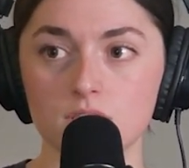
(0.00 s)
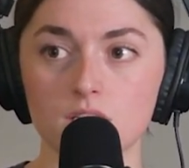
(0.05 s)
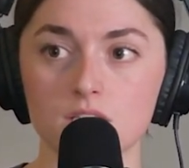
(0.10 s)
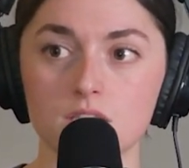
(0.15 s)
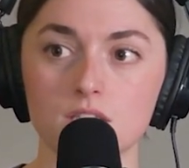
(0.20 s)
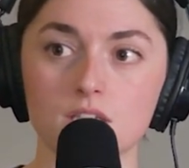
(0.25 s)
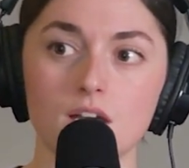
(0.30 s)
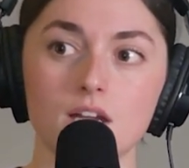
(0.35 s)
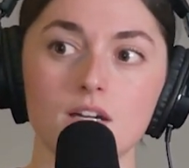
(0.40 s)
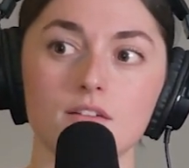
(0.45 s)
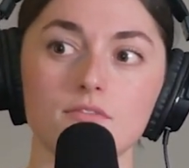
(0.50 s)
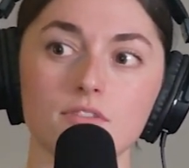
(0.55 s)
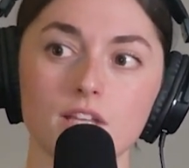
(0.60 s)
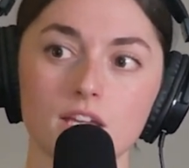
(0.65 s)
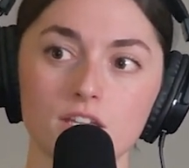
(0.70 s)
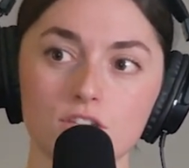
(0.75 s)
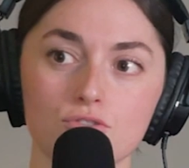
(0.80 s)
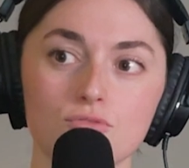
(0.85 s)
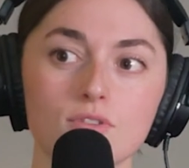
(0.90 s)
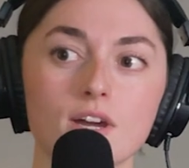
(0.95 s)
It's kind of
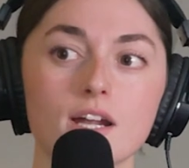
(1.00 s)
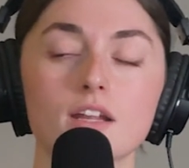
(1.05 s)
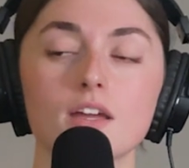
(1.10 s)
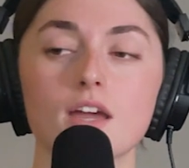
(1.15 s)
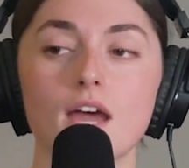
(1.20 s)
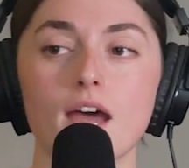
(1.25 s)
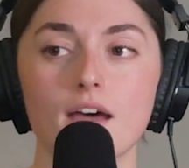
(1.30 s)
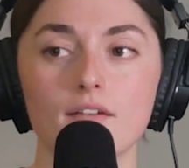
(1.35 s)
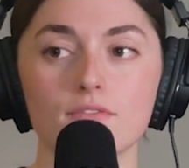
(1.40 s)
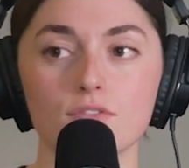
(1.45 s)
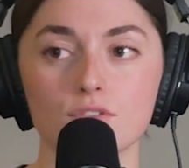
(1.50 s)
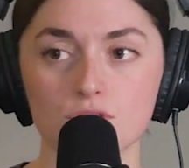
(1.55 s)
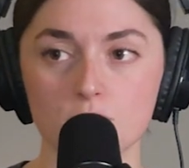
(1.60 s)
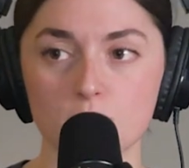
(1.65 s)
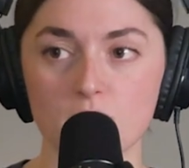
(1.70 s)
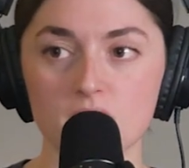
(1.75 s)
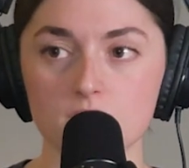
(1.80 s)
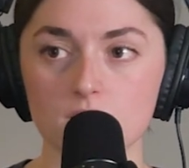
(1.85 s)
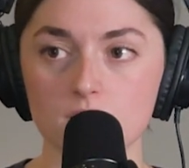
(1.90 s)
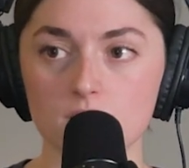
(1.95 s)
you got to have those
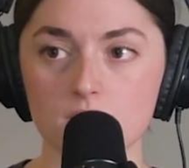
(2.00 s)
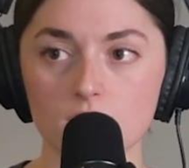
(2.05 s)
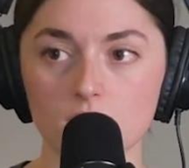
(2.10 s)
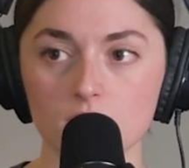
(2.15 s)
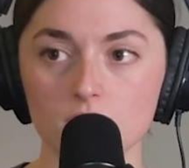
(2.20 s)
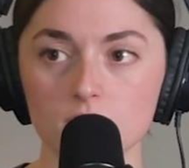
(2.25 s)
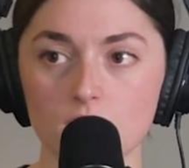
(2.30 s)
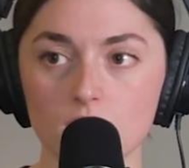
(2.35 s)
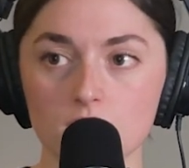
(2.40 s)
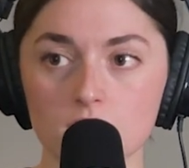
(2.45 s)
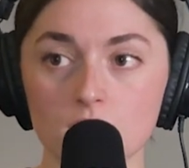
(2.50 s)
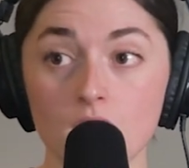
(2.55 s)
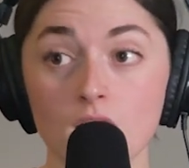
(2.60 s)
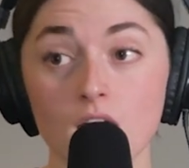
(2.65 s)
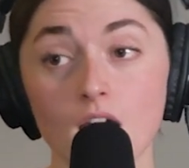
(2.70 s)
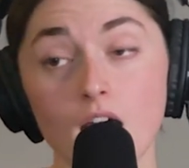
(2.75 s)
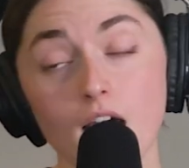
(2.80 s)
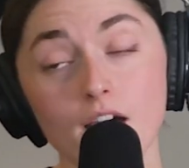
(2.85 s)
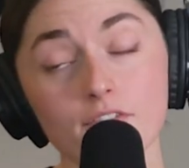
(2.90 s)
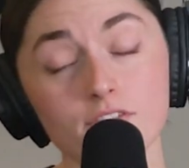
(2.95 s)
basic skill sets.
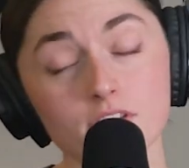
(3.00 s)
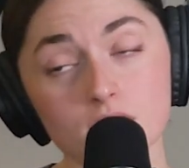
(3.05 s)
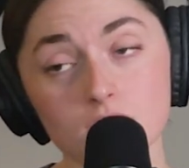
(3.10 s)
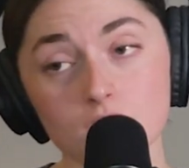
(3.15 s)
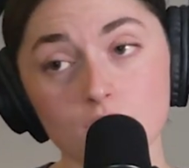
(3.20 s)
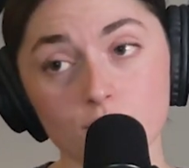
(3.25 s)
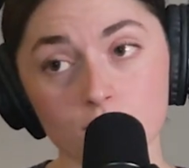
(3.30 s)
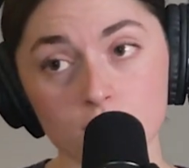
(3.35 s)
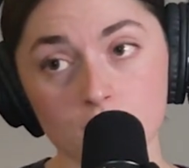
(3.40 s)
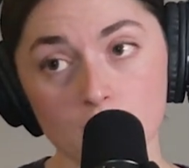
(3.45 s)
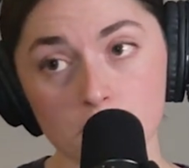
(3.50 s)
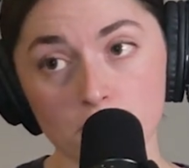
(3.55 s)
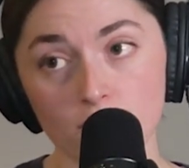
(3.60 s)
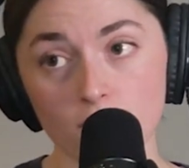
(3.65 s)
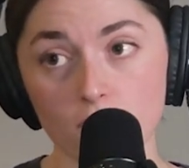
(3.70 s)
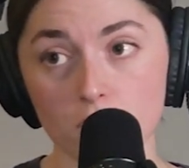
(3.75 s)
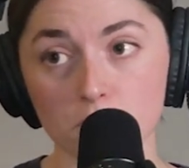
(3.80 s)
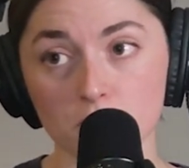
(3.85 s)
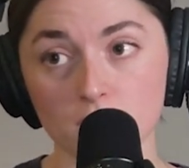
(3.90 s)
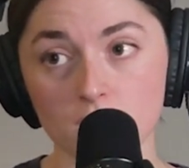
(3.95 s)
Obviously different type of
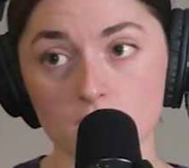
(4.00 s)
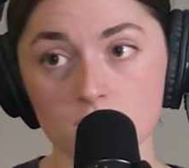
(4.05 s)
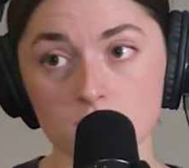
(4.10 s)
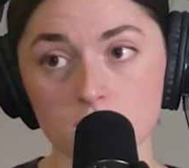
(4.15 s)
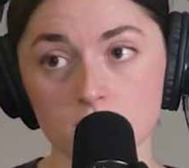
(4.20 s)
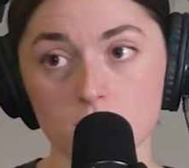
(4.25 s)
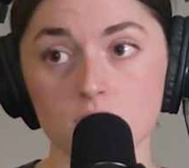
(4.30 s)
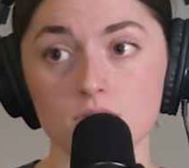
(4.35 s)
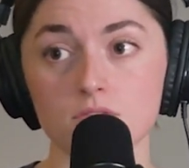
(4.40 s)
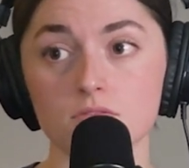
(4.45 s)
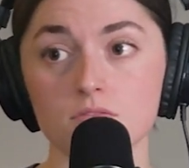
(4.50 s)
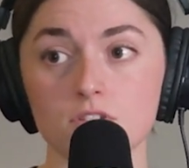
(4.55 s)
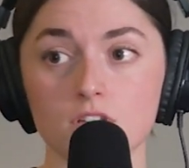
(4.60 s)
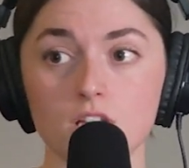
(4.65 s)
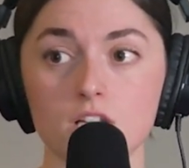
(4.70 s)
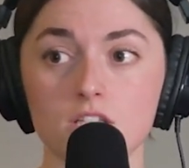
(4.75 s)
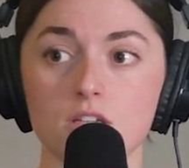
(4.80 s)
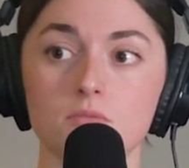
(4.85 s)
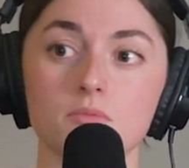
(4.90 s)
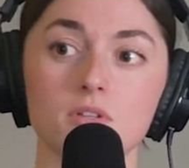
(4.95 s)
airplane too. So
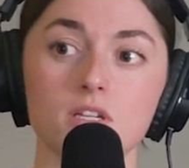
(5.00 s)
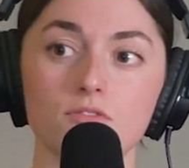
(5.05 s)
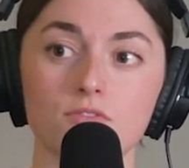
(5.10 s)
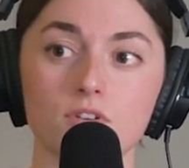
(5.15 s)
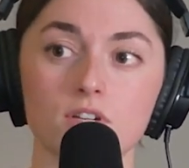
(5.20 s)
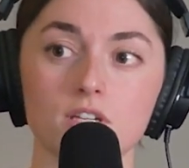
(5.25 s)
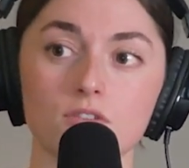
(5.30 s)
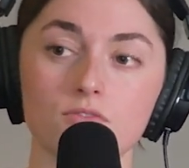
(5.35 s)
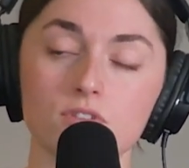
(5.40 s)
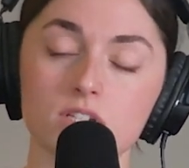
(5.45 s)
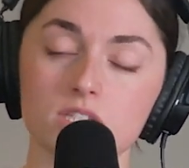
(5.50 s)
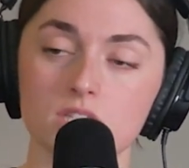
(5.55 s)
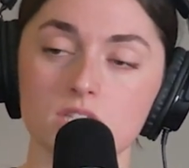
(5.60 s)
it's going to be different